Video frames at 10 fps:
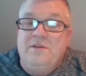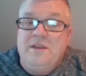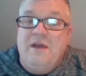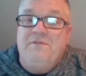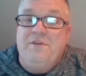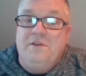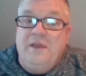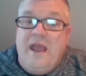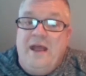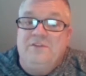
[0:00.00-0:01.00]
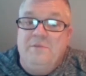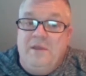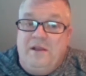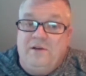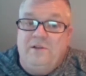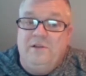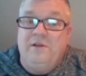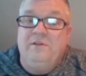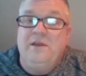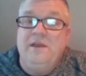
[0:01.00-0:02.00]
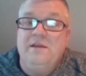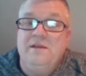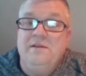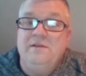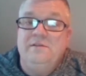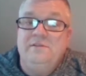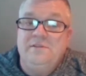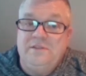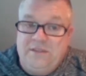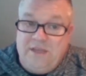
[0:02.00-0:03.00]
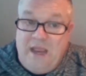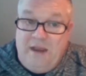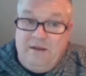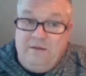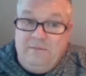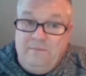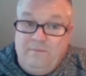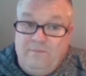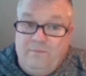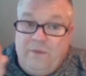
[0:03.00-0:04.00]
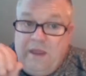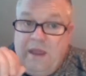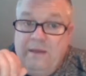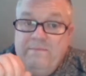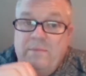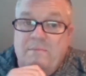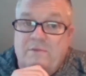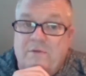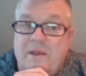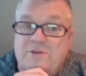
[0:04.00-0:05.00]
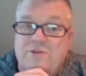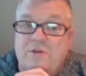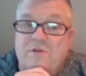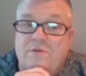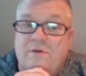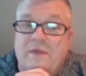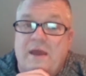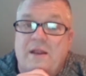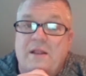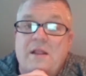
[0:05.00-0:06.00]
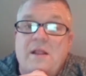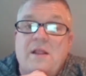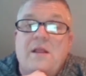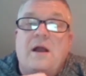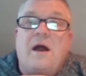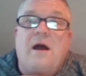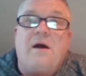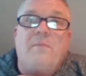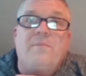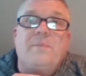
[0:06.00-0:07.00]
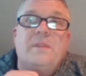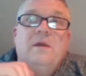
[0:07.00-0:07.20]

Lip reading: definitely has to be clearly stated. Okay? So make sure you're doing that.